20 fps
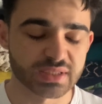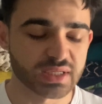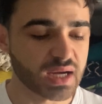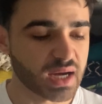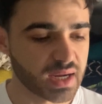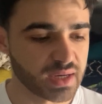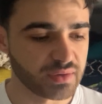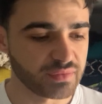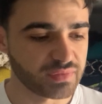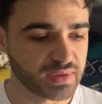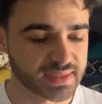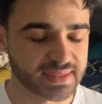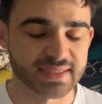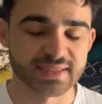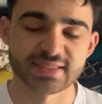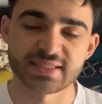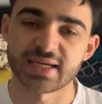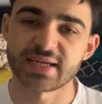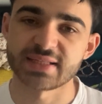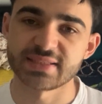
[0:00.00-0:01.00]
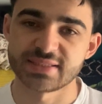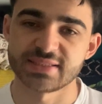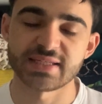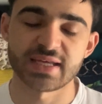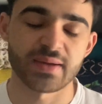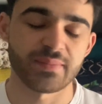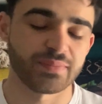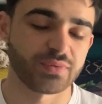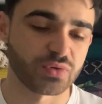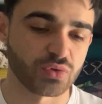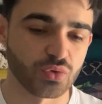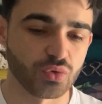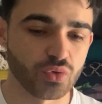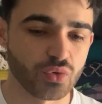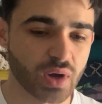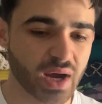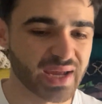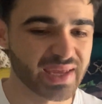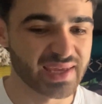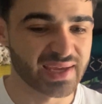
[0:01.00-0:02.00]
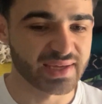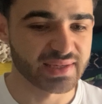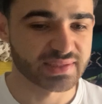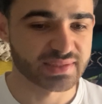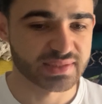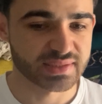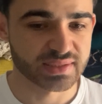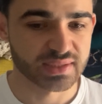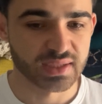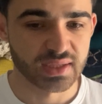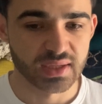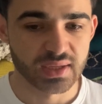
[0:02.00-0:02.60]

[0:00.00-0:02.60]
kind of like the second step to, I guess,